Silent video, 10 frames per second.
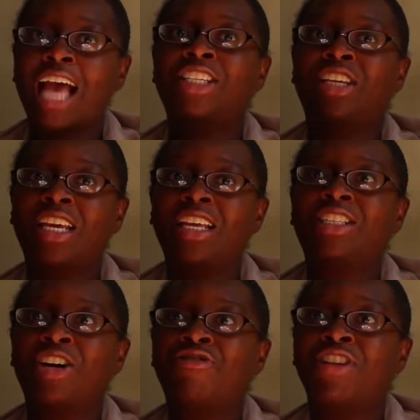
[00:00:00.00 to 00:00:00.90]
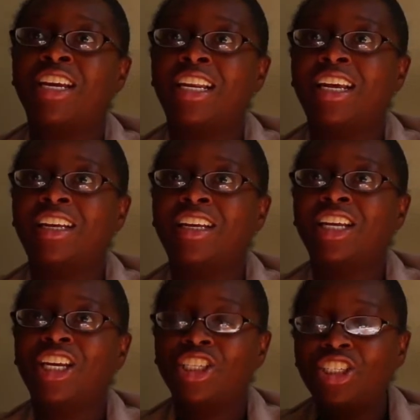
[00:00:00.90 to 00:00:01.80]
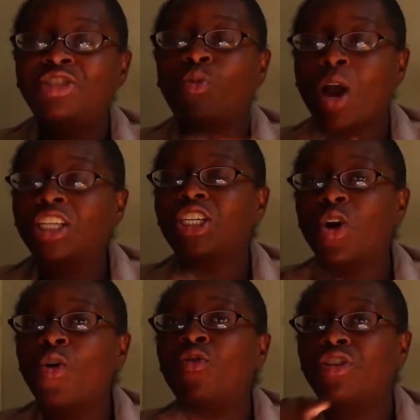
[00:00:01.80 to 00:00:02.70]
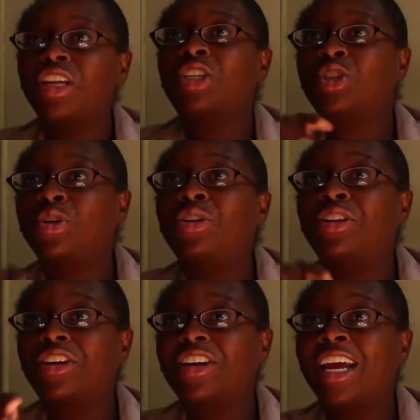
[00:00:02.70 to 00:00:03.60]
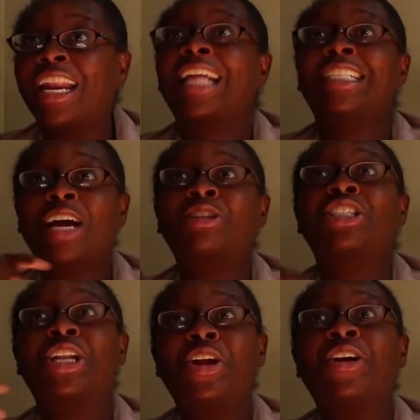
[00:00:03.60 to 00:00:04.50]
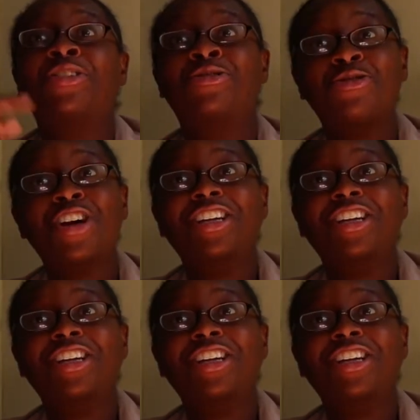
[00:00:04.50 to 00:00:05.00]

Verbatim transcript: And as the kids are reading, she's watching over their shoulder. And that's how she learned